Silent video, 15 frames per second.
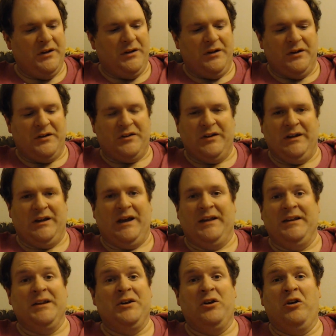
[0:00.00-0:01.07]
saying, I
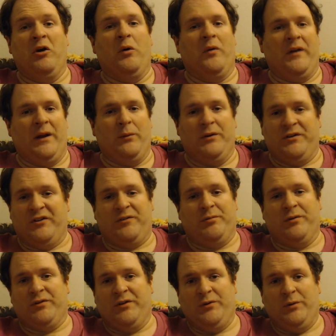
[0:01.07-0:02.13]
didn't know that I wasn't
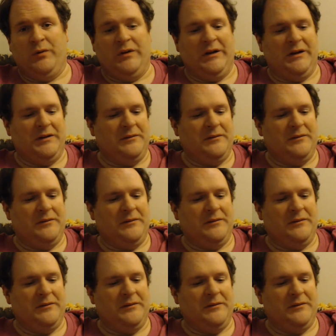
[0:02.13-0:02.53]
supposed to do that.